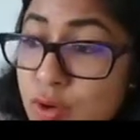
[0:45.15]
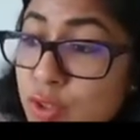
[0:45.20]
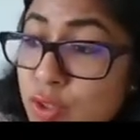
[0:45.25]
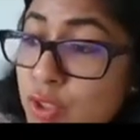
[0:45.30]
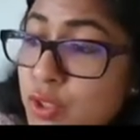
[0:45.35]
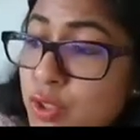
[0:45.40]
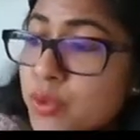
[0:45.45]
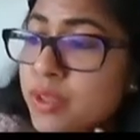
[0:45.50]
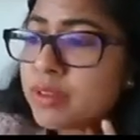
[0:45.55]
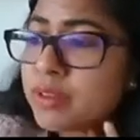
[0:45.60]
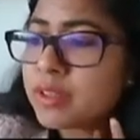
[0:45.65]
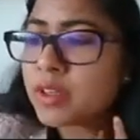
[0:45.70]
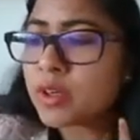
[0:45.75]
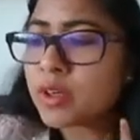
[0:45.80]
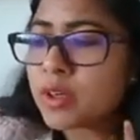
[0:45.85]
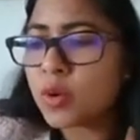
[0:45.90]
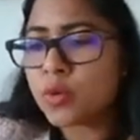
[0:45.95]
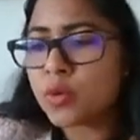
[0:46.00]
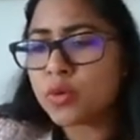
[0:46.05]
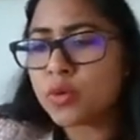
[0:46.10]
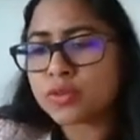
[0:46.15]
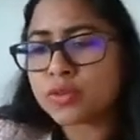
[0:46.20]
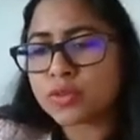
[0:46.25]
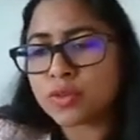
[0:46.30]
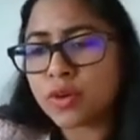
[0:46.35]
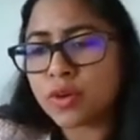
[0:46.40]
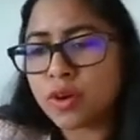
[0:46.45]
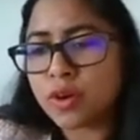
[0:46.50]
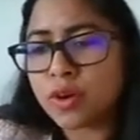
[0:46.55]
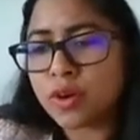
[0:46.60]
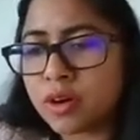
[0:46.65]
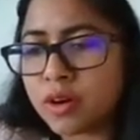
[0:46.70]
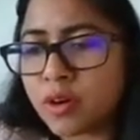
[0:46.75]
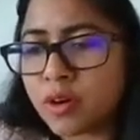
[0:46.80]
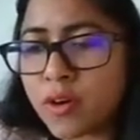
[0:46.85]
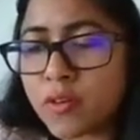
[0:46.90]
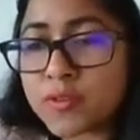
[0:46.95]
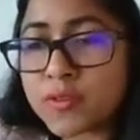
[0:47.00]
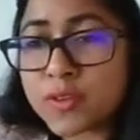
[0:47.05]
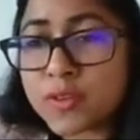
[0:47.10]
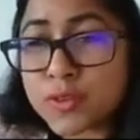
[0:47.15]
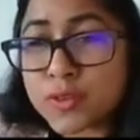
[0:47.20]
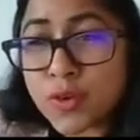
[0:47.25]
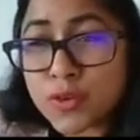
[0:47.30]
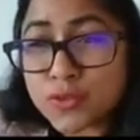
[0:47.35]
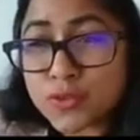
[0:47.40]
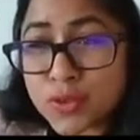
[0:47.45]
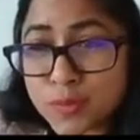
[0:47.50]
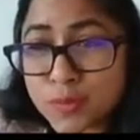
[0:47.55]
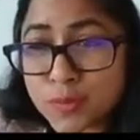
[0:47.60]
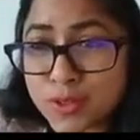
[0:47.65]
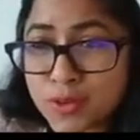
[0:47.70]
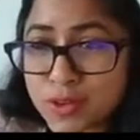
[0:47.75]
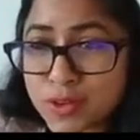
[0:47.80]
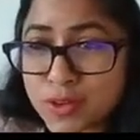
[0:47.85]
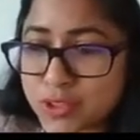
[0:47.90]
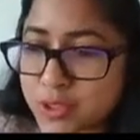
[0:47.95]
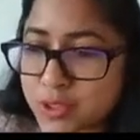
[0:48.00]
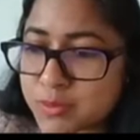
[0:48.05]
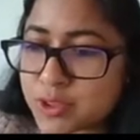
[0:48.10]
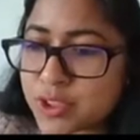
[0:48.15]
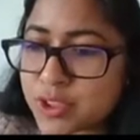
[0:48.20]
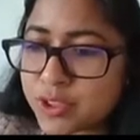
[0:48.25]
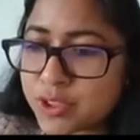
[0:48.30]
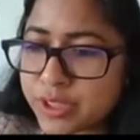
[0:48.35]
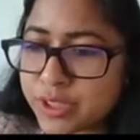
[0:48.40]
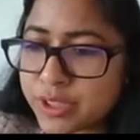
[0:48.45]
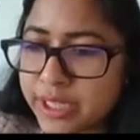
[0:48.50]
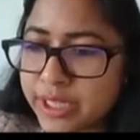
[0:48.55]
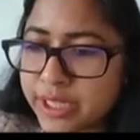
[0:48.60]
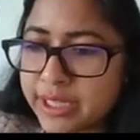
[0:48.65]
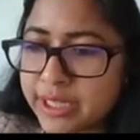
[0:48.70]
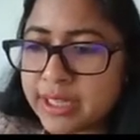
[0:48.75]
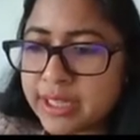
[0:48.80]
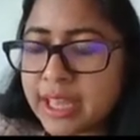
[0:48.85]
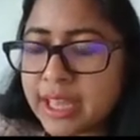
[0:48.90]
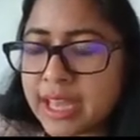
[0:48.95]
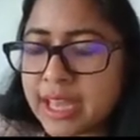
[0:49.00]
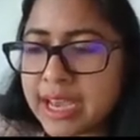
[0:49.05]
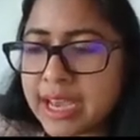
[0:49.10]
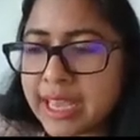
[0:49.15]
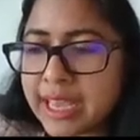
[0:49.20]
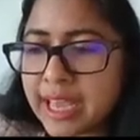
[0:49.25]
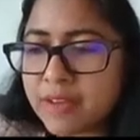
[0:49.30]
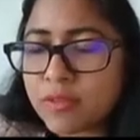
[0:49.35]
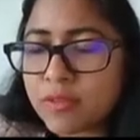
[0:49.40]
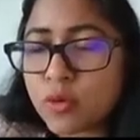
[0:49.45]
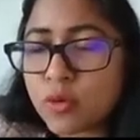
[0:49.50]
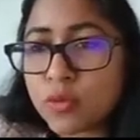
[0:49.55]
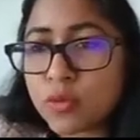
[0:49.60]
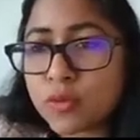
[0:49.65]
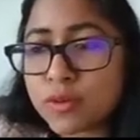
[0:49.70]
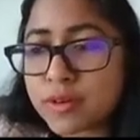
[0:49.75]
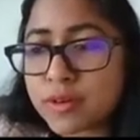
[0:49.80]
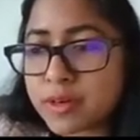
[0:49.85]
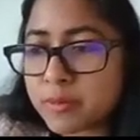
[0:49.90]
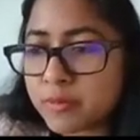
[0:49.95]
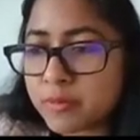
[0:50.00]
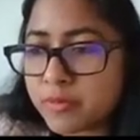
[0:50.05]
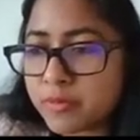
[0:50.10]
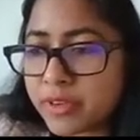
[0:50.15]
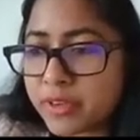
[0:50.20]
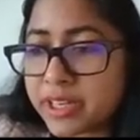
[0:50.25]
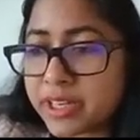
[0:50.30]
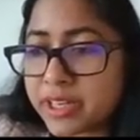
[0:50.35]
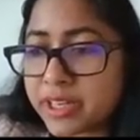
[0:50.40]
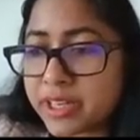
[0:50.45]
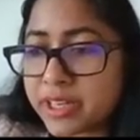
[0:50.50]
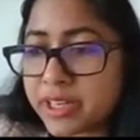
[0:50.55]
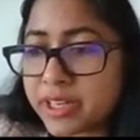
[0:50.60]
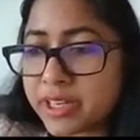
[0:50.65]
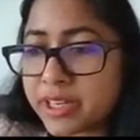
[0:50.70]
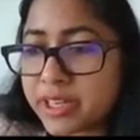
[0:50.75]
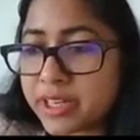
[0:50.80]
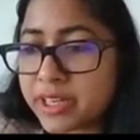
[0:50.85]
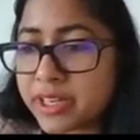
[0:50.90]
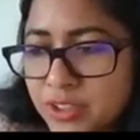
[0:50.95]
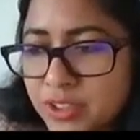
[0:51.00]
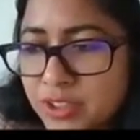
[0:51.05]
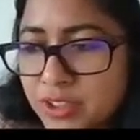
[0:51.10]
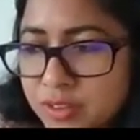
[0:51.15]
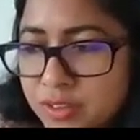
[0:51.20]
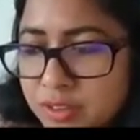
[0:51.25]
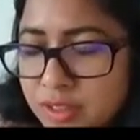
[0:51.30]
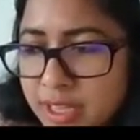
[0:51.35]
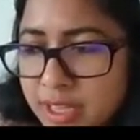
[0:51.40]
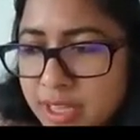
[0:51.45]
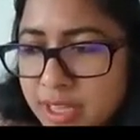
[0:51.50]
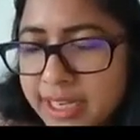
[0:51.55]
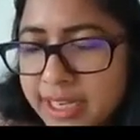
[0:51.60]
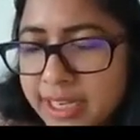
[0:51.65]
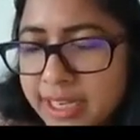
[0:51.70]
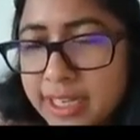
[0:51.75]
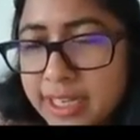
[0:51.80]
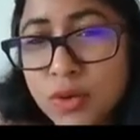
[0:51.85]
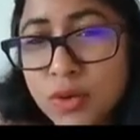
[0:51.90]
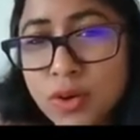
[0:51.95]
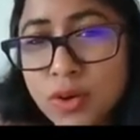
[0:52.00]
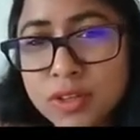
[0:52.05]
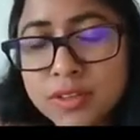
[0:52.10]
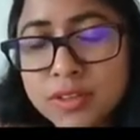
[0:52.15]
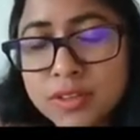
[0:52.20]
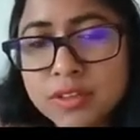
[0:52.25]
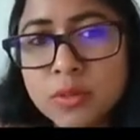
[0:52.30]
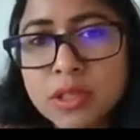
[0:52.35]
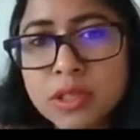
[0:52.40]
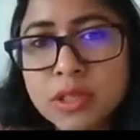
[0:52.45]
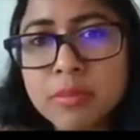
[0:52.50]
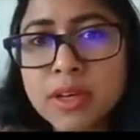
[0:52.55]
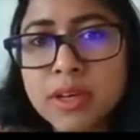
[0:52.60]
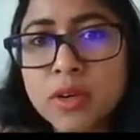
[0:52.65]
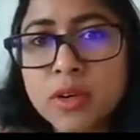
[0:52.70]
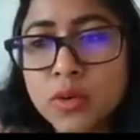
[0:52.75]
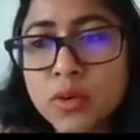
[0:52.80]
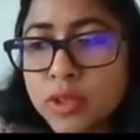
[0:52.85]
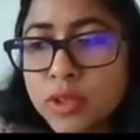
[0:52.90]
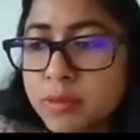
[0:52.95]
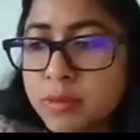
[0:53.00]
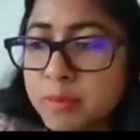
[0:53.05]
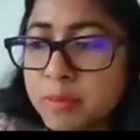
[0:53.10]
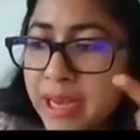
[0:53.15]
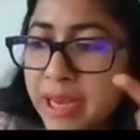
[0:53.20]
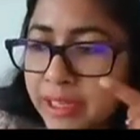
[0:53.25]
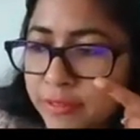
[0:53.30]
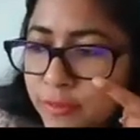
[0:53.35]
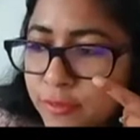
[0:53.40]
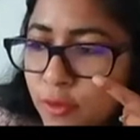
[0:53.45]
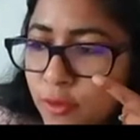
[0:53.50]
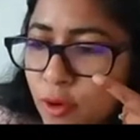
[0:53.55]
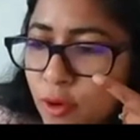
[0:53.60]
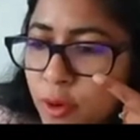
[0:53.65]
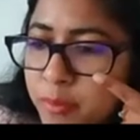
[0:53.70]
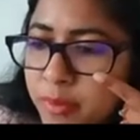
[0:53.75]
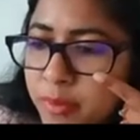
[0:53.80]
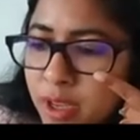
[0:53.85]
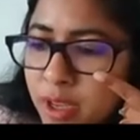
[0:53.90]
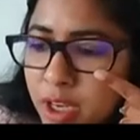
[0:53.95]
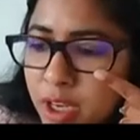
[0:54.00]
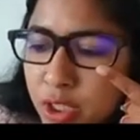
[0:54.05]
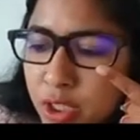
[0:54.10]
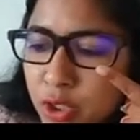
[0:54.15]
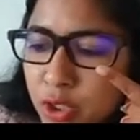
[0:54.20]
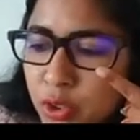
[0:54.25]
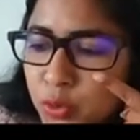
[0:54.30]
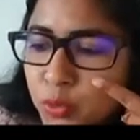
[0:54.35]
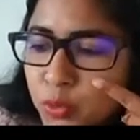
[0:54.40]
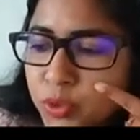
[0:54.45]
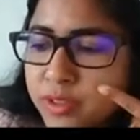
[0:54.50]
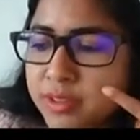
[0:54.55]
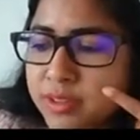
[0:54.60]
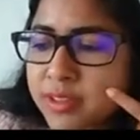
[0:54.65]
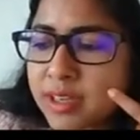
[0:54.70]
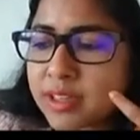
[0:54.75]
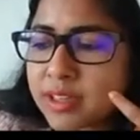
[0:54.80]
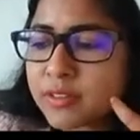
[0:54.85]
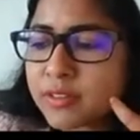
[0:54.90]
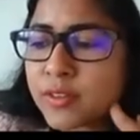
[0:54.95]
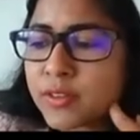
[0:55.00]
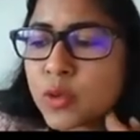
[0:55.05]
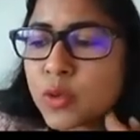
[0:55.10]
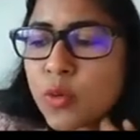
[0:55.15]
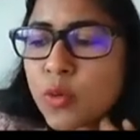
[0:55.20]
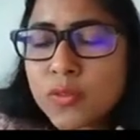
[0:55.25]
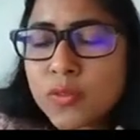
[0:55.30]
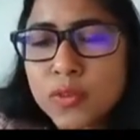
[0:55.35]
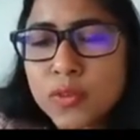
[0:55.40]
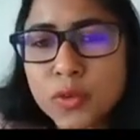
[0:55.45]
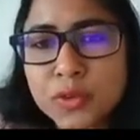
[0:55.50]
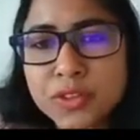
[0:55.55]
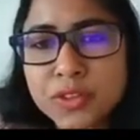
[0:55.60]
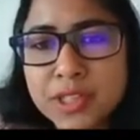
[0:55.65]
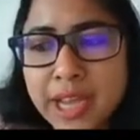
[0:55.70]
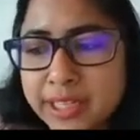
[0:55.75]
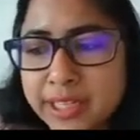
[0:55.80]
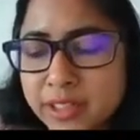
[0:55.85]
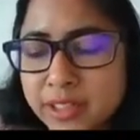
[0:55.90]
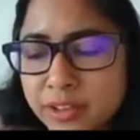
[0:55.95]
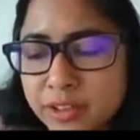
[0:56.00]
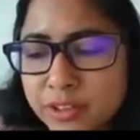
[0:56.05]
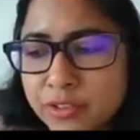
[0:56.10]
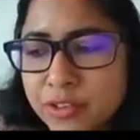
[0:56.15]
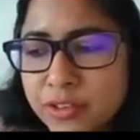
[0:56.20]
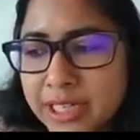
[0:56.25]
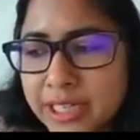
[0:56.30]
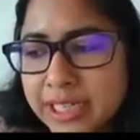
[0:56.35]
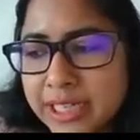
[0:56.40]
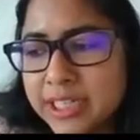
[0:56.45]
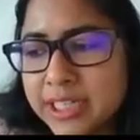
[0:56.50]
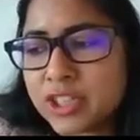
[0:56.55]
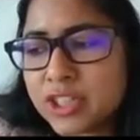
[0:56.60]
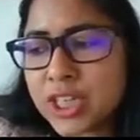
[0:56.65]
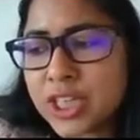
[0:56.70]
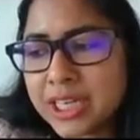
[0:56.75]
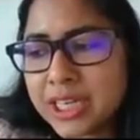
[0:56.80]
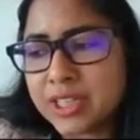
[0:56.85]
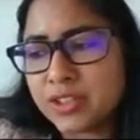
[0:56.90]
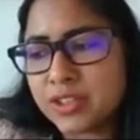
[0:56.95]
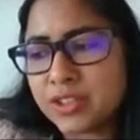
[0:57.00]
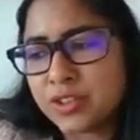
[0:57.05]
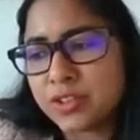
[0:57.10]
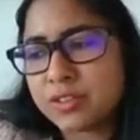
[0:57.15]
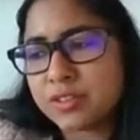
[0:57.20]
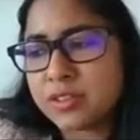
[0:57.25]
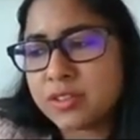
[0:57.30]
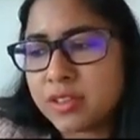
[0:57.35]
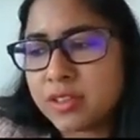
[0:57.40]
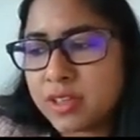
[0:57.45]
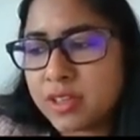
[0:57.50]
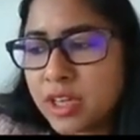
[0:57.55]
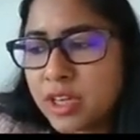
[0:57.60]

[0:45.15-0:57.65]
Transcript: During the course uh, of this entrepreneurship journey, I have overcome various challenges, and I thought this will be a good platform to discuss few of those standard related challenges.